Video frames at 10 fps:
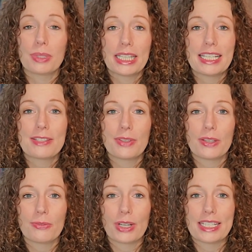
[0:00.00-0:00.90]
please feel
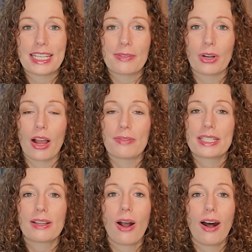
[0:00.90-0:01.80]
free to give our office
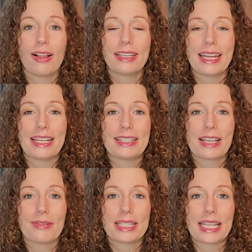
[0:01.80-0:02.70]
a call at
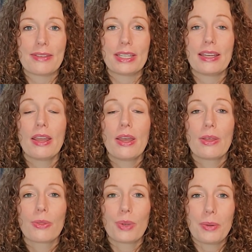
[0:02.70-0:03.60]

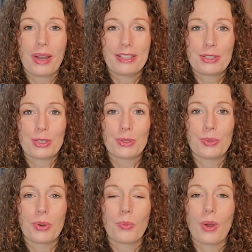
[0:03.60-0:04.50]

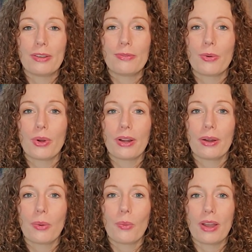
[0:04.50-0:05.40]

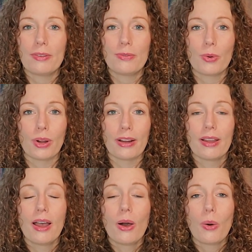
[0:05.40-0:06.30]
877-312-1414
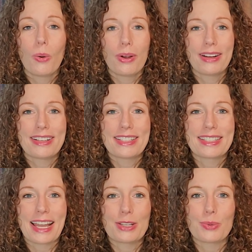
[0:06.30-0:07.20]
or
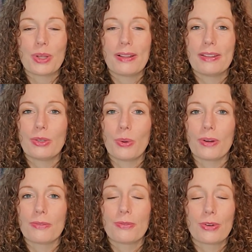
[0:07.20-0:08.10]
schedule
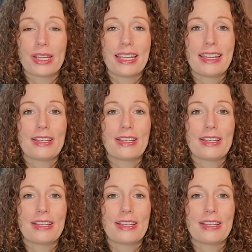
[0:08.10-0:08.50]
your free,